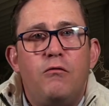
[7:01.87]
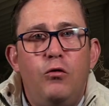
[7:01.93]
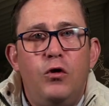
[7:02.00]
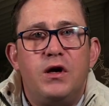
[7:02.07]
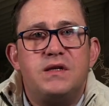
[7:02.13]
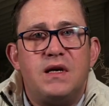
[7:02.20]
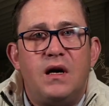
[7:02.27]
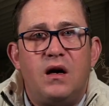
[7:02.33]

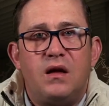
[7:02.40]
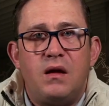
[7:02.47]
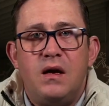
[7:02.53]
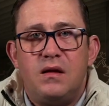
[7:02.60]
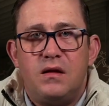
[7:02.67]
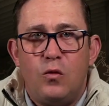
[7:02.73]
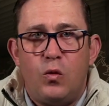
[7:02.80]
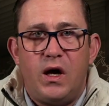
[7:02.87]
works out
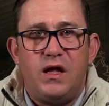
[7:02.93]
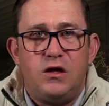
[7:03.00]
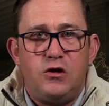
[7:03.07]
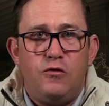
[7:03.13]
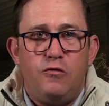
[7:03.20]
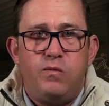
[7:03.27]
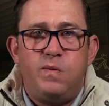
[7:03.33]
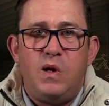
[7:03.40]
the way
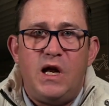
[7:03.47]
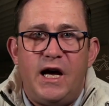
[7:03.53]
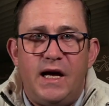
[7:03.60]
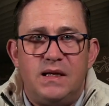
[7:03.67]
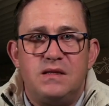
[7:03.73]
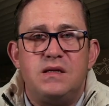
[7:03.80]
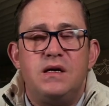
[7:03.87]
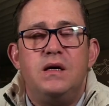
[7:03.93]
that you've
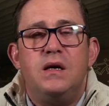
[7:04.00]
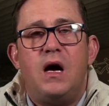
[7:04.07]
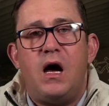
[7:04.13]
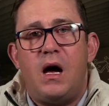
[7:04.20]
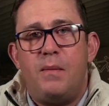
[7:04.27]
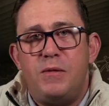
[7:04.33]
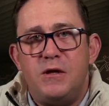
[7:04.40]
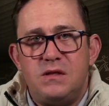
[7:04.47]
planned
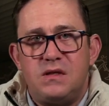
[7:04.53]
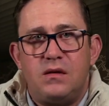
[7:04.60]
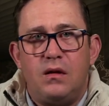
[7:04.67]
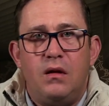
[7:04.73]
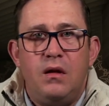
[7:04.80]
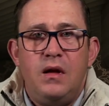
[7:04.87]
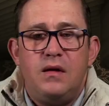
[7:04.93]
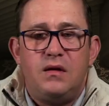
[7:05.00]
up
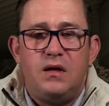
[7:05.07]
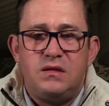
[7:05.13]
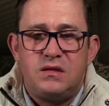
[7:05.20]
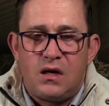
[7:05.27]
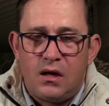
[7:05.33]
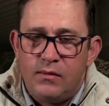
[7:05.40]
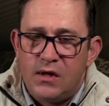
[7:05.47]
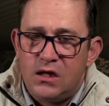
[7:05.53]
until the
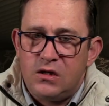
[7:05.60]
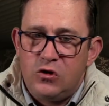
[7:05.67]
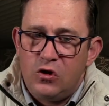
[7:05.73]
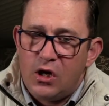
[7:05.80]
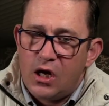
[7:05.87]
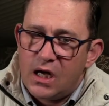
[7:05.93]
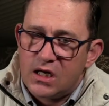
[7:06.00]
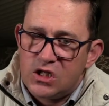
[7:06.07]
time that
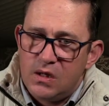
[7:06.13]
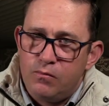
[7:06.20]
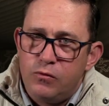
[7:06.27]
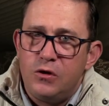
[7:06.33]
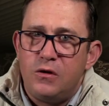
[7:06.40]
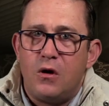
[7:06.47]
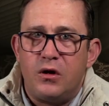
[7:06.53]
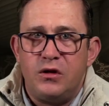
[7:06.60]
you actually
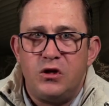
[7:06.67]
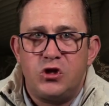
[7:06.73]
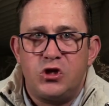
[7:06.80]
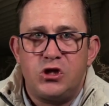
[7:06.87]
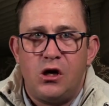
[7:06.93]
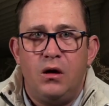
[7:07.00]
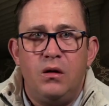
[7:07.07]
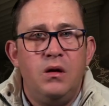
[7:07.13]
put on the
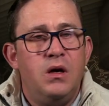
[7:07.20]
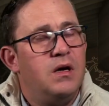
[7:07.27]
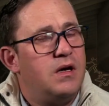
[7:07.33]
show.